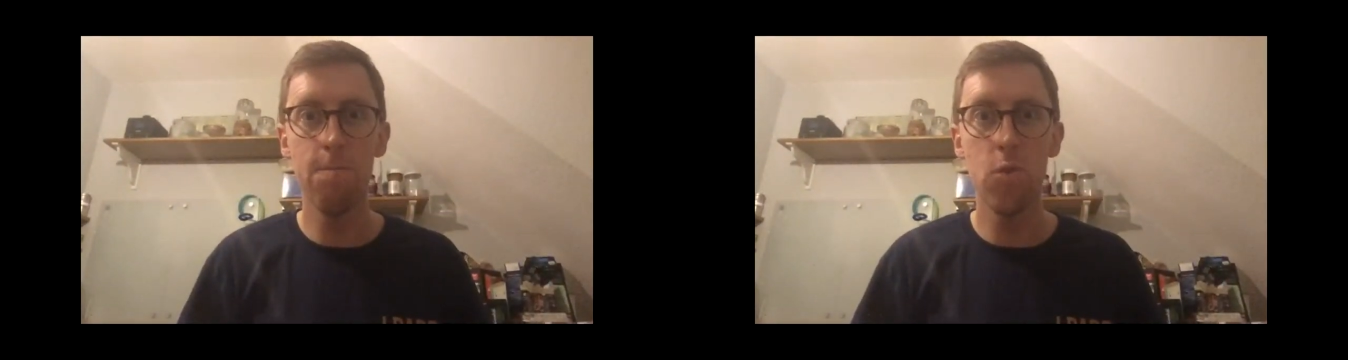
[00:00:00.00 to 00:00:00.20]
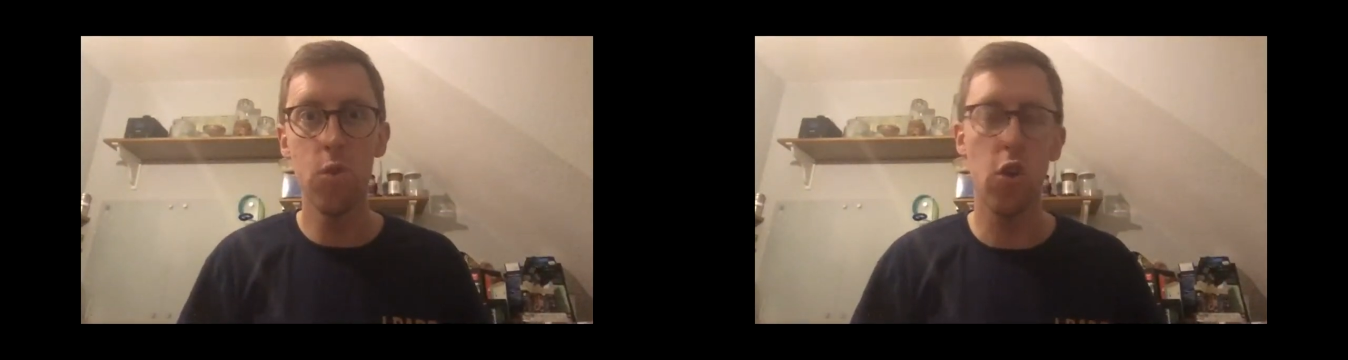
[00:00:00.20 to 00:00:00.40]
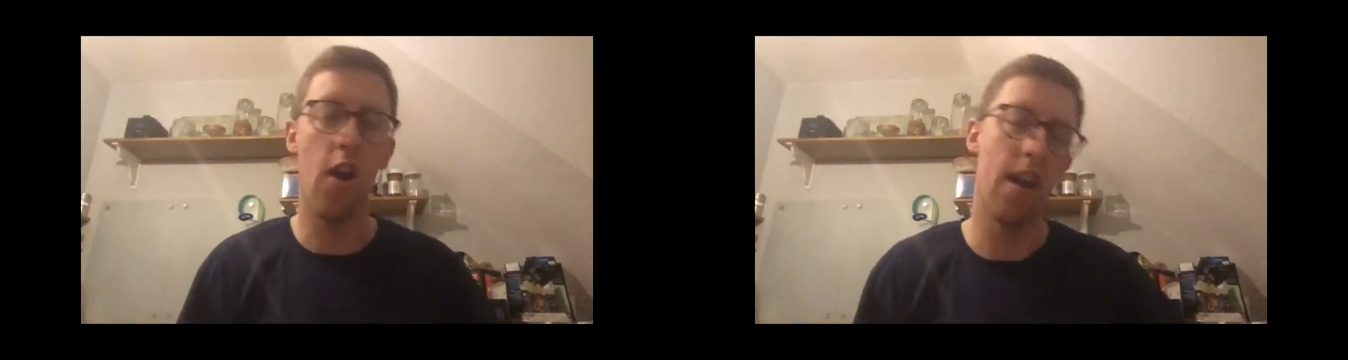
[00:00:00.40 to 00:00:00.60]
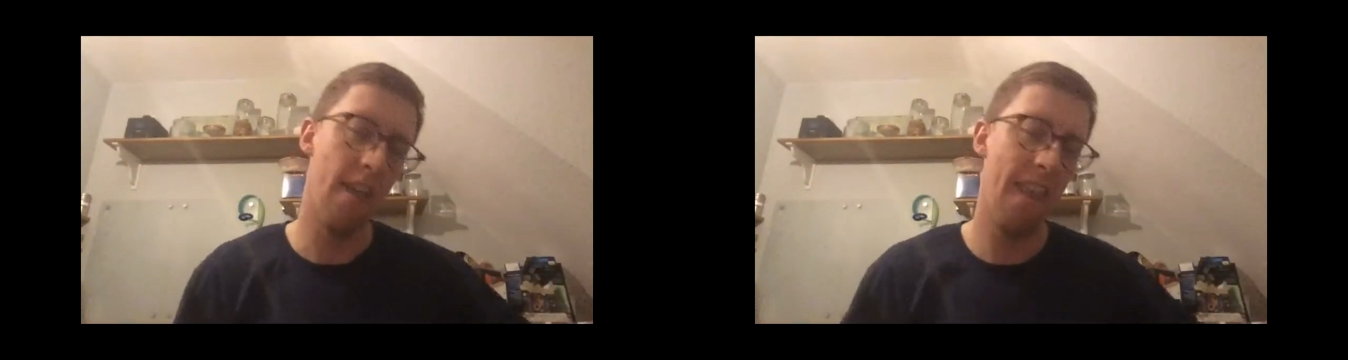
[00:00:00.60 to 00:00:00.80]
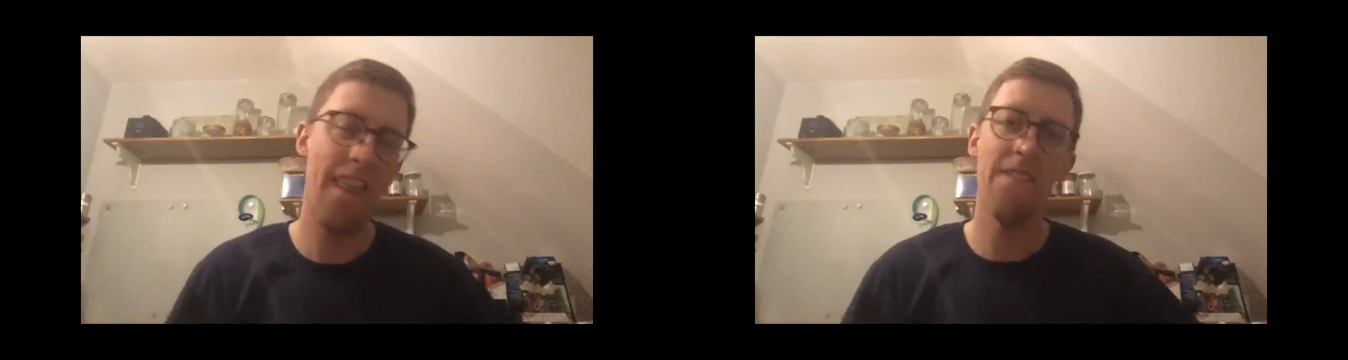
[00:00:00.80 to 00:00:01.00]
Sorry.
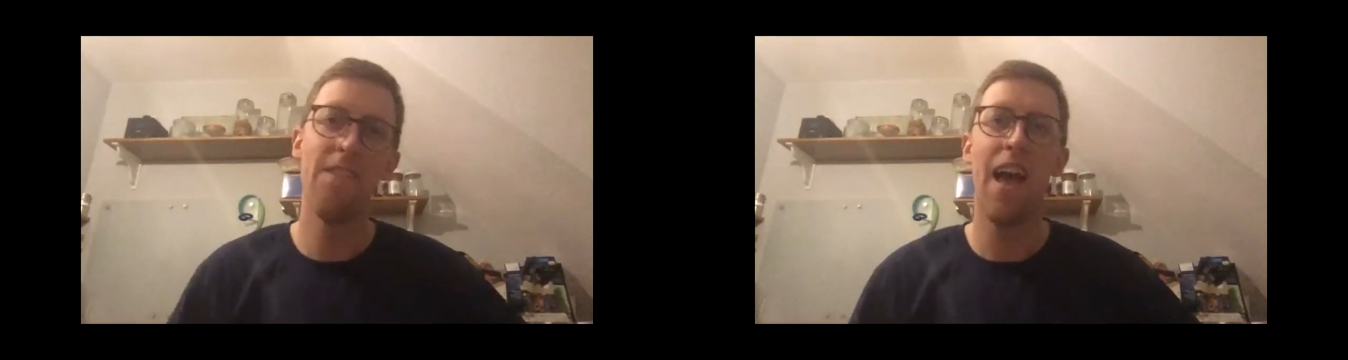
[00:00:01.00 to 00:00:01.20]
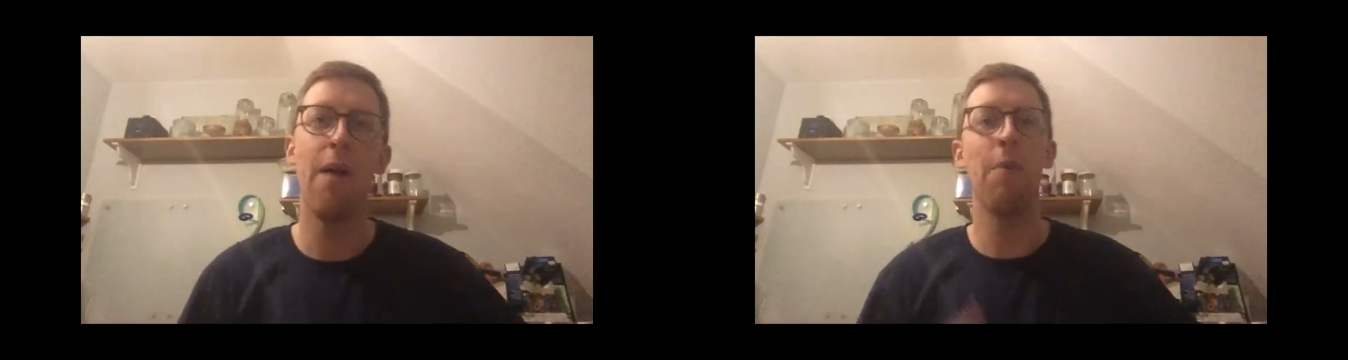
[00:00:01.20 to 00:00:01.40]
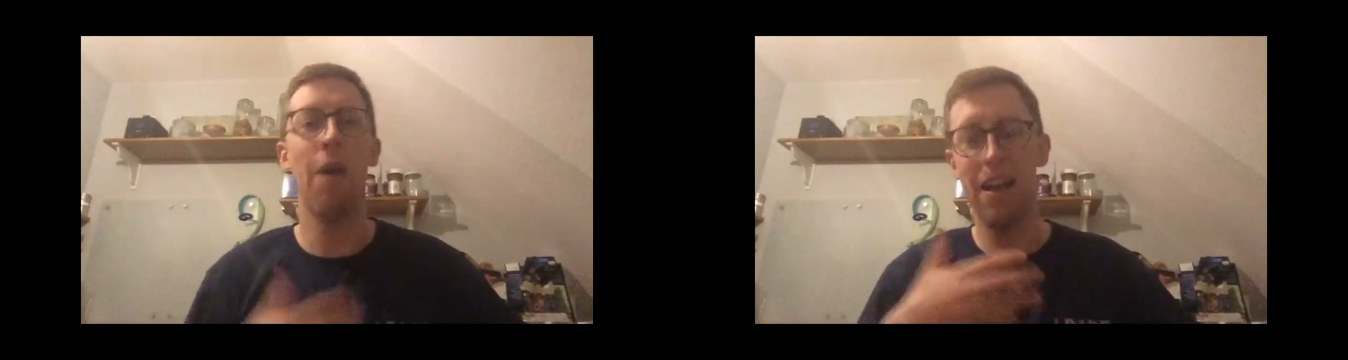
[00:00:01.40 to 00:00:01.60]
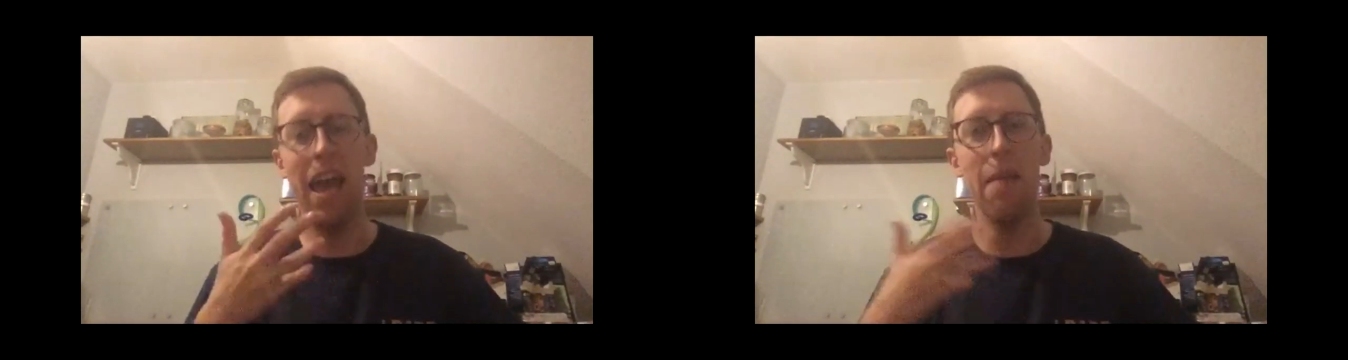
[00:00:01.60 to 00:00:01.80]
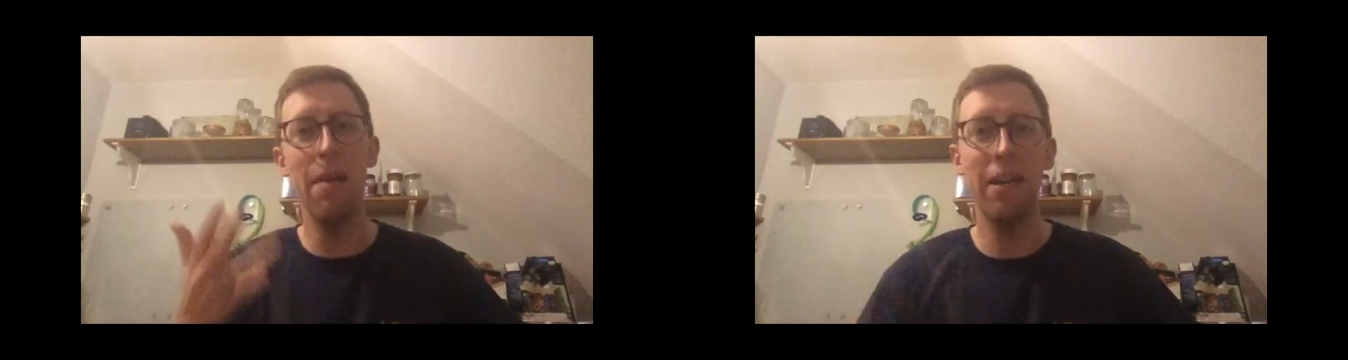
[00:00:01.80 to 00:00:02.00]
I get
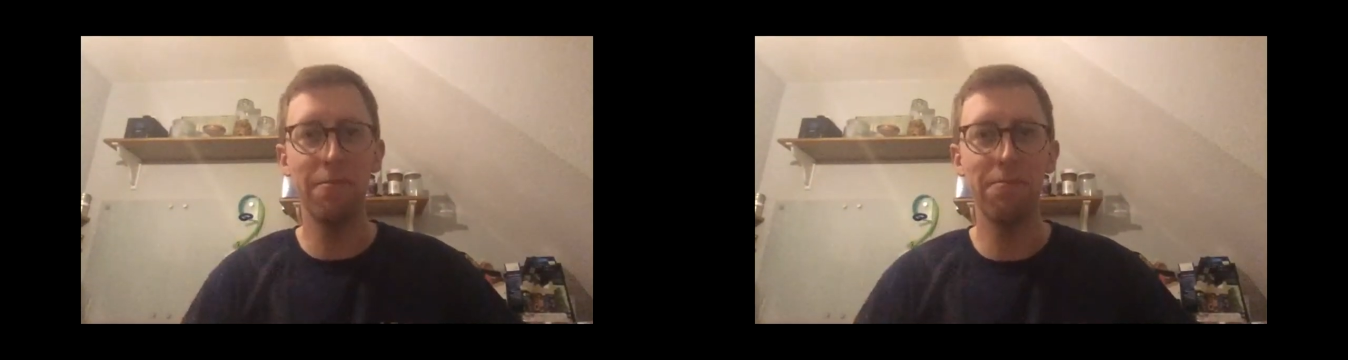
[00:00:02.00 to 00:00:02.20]
a bit